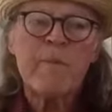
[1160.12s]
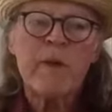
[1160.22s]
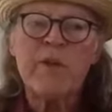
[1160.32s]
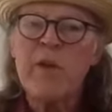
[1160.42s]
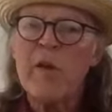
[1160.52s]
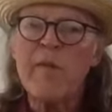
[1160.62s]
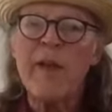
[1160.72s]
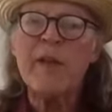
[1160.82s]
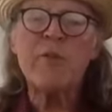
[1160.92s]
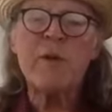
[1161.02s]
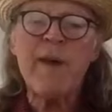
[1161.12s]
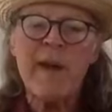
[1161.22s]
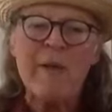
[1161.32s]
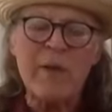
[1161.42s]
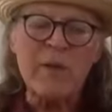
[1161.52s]
can tell you the history of that
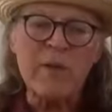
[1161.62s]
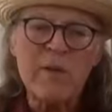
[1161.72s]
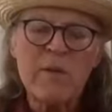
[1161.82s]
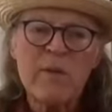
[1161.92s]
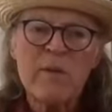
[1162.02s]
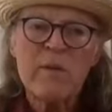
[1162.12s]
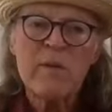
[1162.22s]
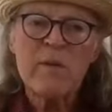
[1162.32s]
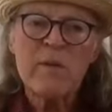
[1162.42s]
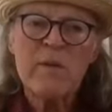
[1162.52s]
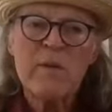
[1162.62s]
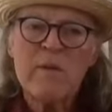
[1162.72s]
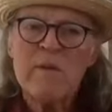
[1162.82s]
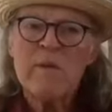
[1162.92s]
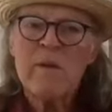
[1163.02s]
object.
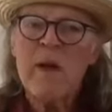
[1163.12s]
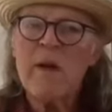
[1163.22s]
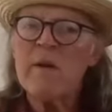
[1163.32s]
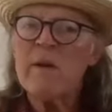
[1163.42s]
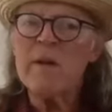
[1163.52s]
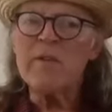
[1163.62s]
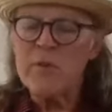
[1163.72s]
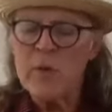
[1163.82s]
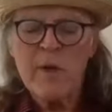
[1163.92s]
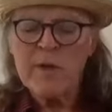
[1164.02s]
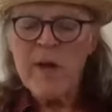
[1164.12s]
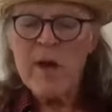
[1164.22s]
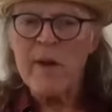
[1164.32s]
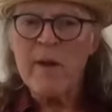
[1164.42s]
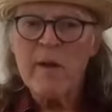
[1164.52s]
And it's truly
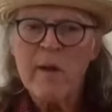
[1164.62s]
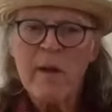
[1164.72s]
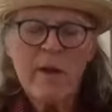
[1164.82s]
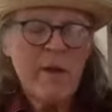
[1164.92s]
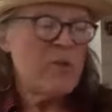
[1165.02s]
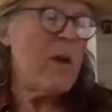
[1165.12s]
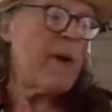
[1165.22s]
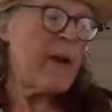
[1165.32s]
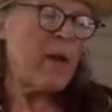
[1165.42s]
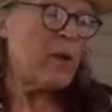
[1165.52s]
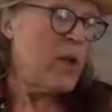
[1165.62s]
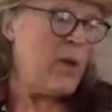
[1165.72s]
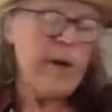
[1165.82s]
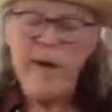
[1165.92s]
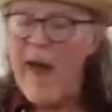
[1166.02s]
astounding. So I'm going to
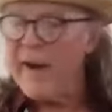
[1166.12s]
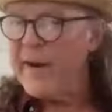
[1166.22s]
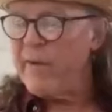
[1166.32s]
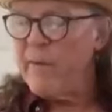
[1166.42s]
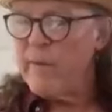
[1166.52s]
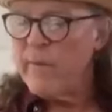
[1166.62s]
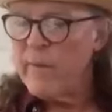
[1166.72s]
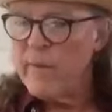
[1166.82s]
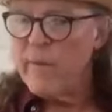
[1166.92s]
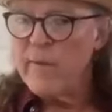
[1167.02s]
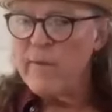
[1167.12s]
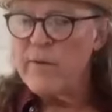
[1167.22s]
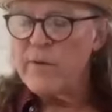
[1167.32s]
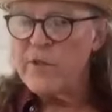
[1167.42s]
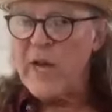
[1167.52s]
include an edited
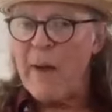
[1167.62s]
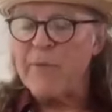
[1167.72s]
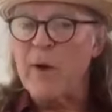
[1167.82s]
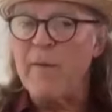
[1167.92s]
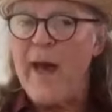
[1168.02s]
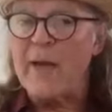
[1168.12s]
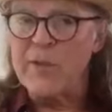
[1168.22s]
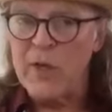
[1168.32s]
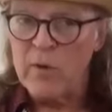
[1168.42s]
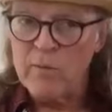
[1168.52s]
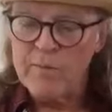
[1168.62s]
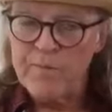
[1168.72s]
chapter on that too.